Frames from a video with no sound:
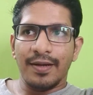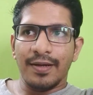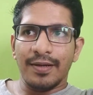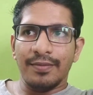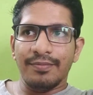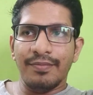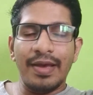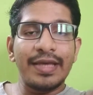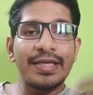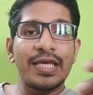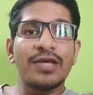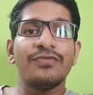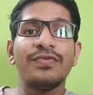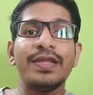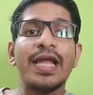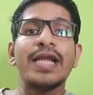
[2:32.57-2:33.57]
making
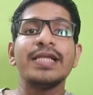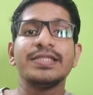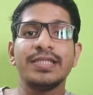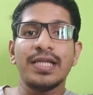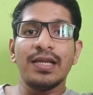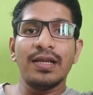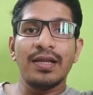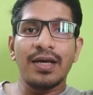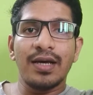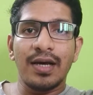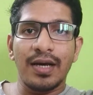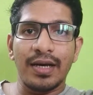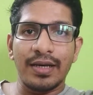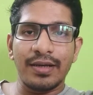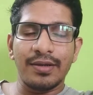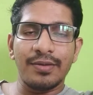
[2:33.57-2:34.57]
financial
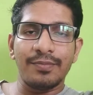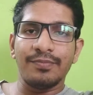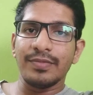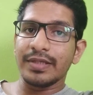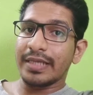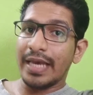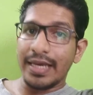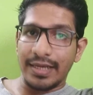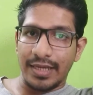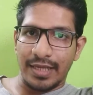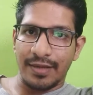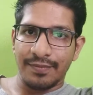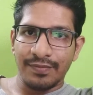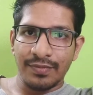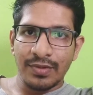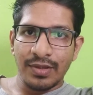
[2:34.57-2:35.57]
gaining.
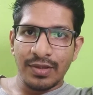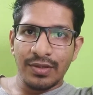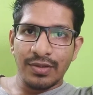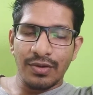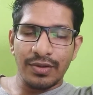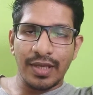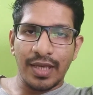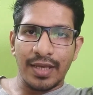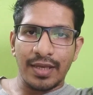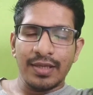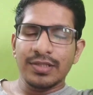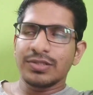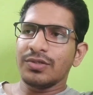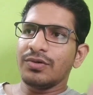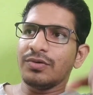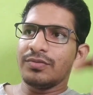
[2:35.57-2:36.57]
Okay,
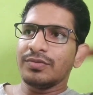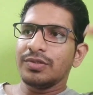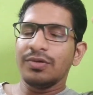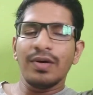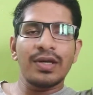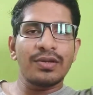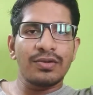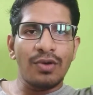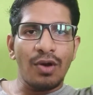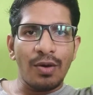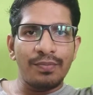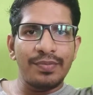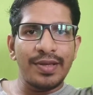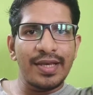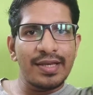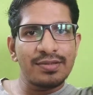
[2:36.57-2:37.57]
so you are
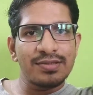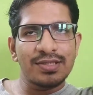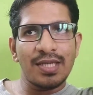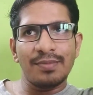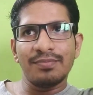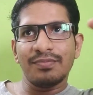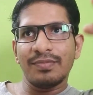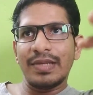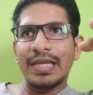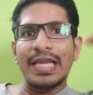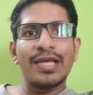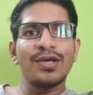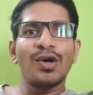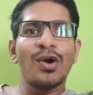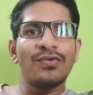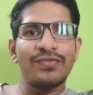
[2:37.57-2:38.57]
copying some
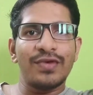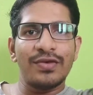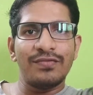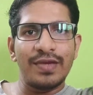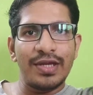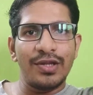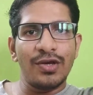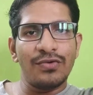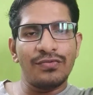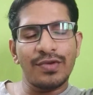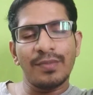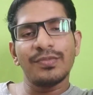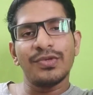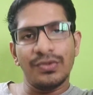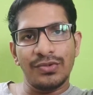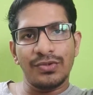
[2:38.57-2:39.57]
link of a video
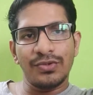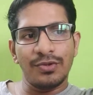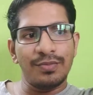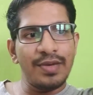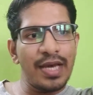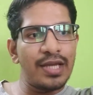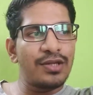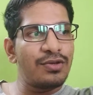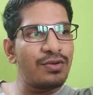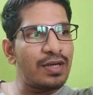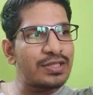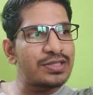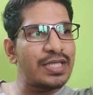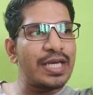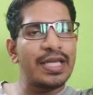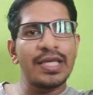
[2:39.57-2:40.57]
from YouTube and you are
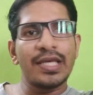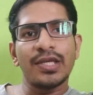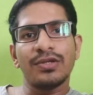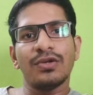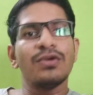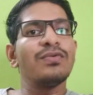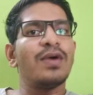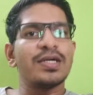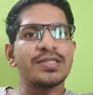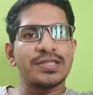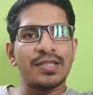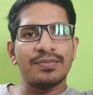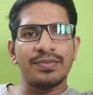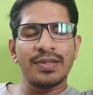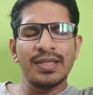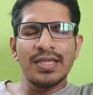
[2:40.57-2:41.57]
sharing it on
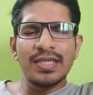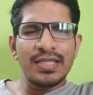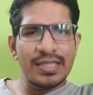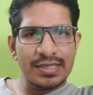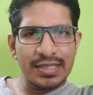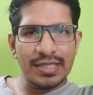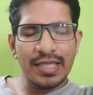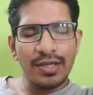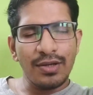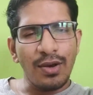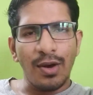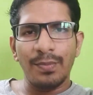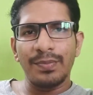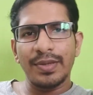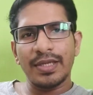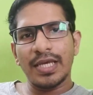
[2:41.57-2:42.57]
WhatsApp. Is it a
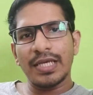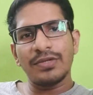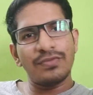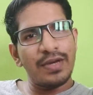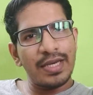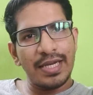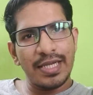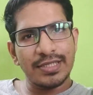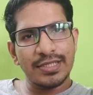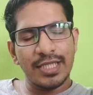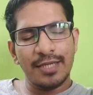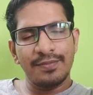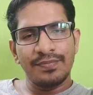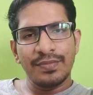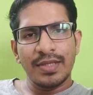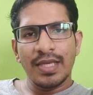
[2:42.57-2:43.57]
copyright violation?
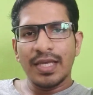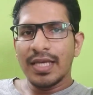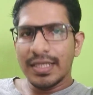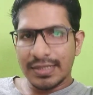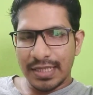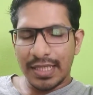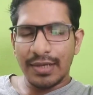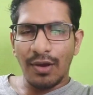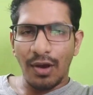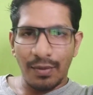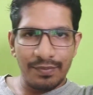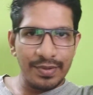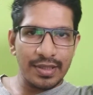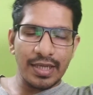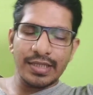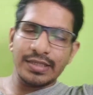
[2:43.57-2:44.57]
Is it a
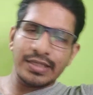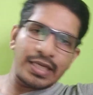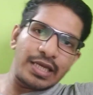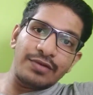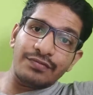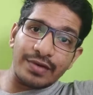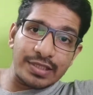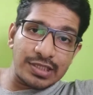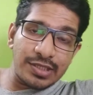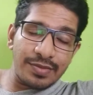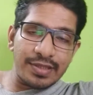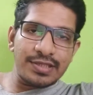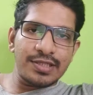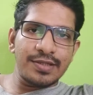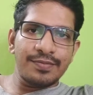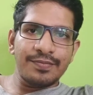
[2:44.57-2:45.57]
copyright
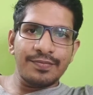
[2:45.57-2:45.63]
infringement?